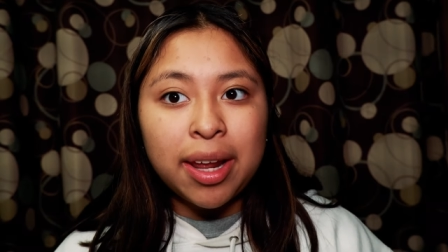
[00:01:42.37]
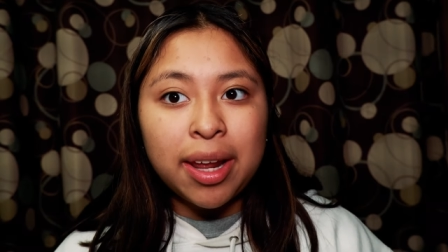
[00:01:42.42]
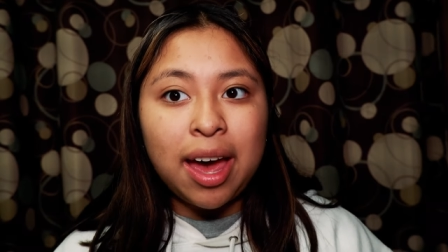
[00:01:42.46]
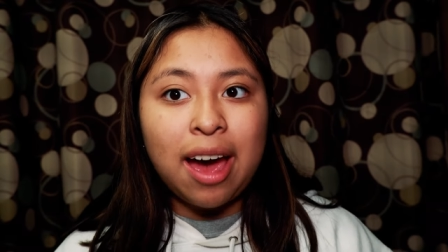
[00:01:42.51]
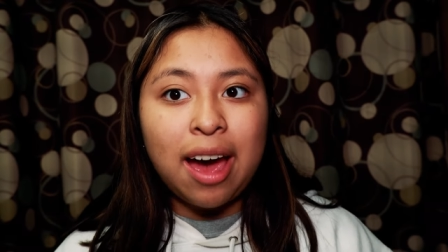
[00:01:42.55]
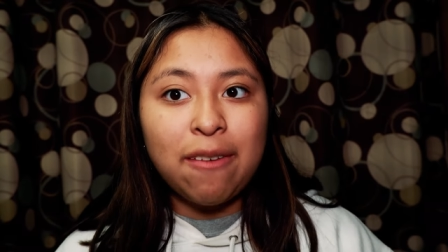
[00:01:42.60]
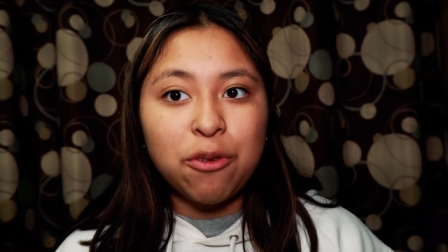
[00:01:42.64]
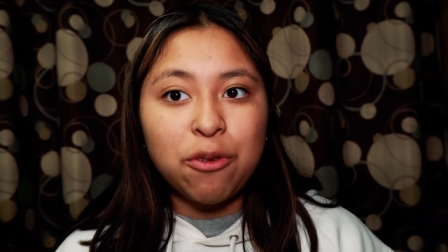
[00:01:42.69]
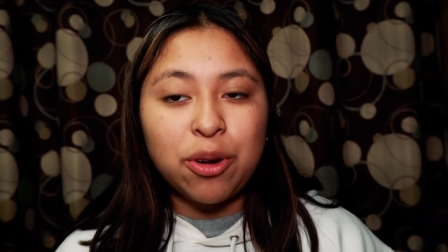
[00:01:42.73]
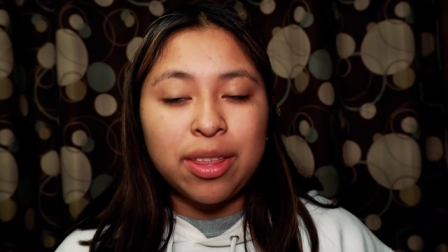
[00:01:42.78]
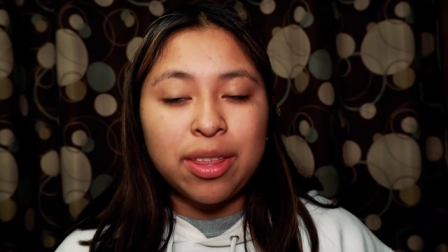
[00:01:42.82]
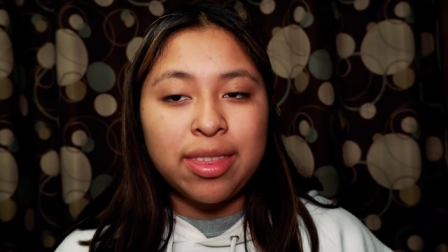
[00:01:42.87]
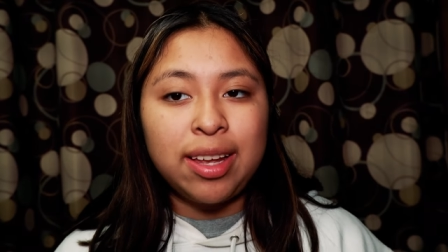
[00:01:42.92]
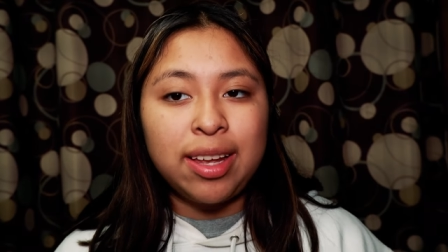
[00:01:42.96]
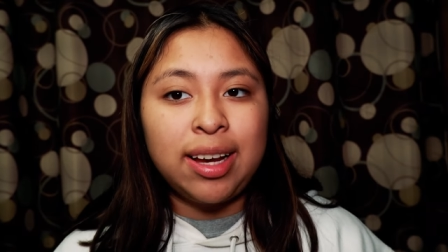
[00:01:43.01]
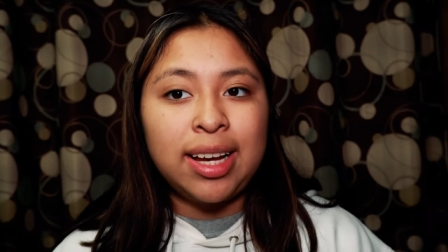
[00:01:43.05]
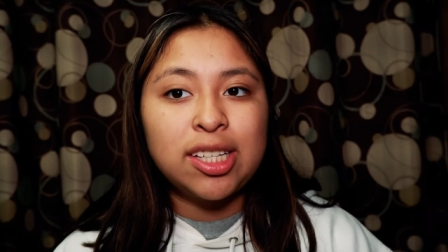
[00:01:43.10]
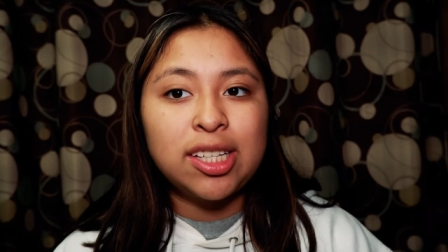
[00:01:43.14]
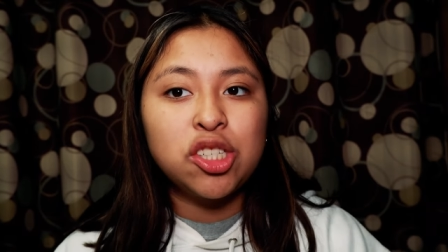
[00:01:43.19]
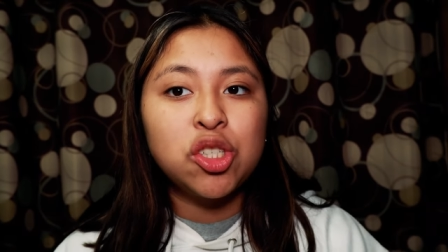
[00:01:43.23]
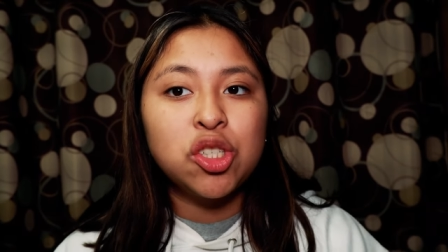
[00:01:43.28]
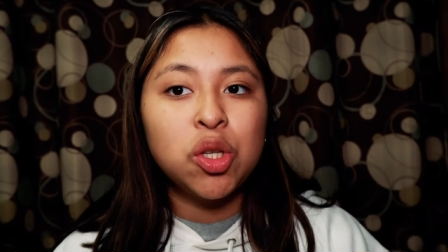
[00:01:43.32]
and
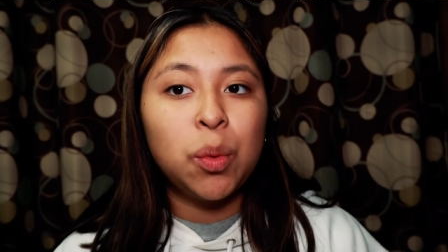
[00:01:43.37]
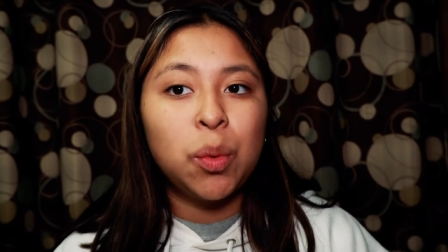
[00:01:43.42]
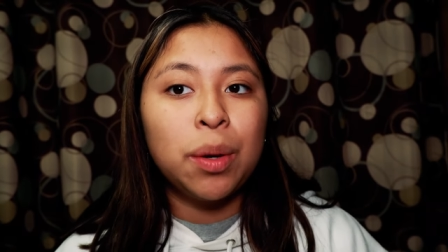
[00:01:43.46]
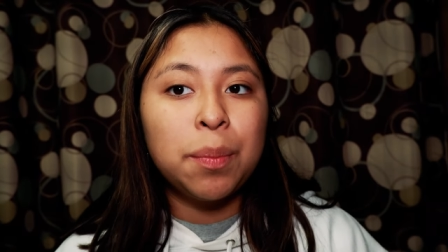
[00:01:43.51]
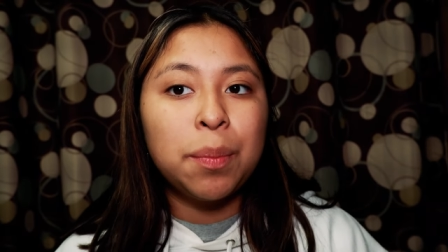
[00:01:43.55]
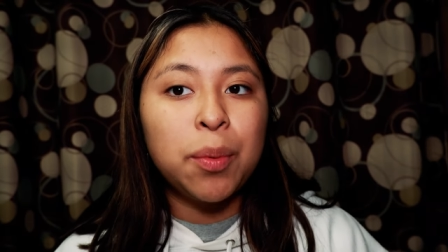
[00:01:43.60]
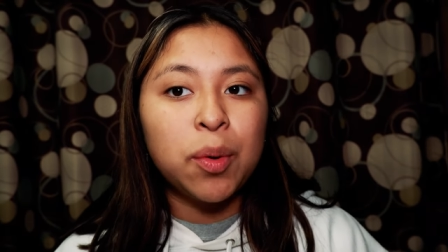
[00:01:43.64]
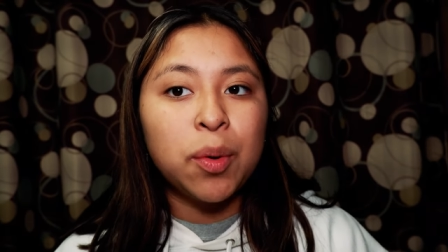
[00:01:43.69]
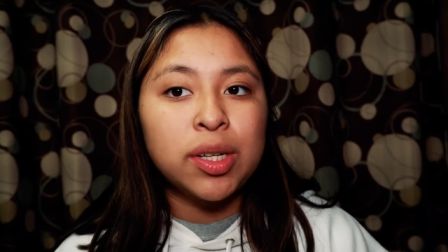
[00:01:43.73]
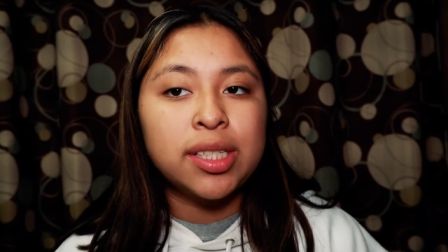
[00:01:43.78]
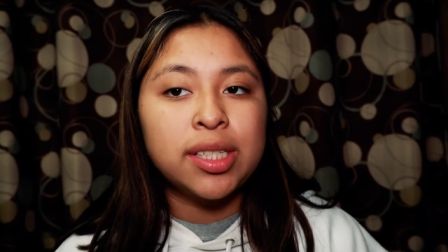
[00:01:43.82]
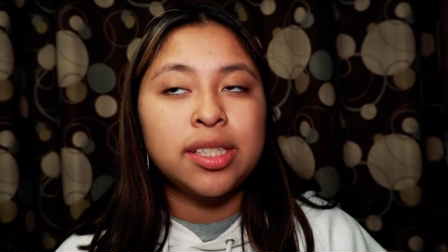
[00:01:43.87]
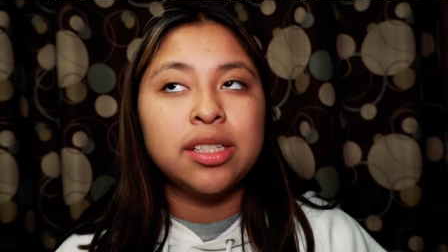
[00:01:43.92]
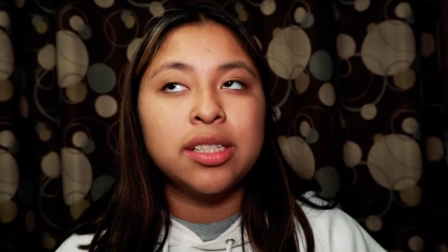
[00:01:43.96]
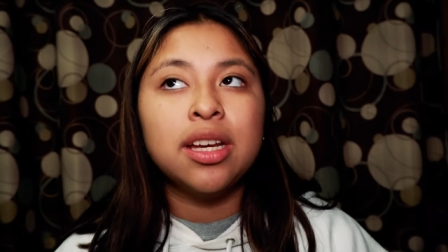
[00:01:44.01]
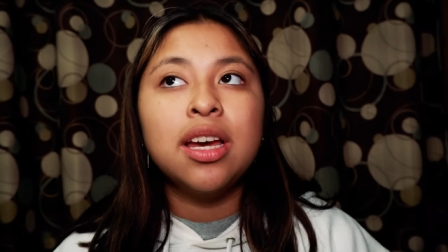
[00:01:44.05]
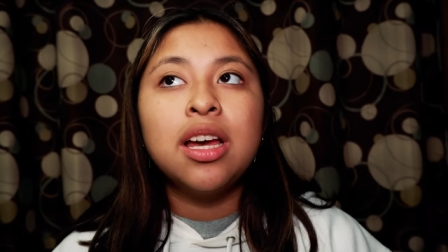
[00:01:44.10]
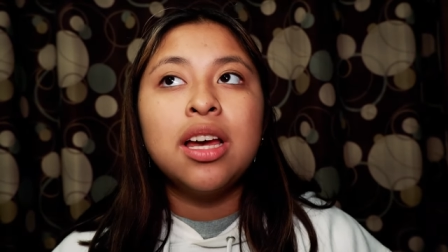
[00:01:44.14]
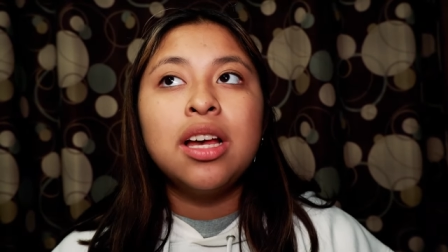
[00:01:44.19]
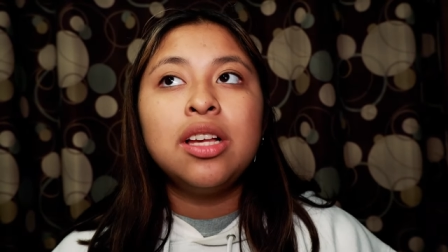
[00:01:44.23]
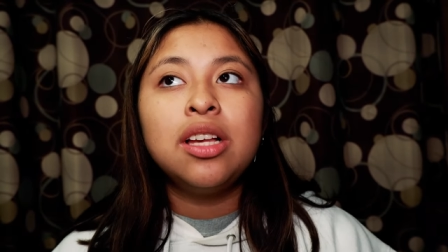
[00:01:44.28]
everything. It's so important.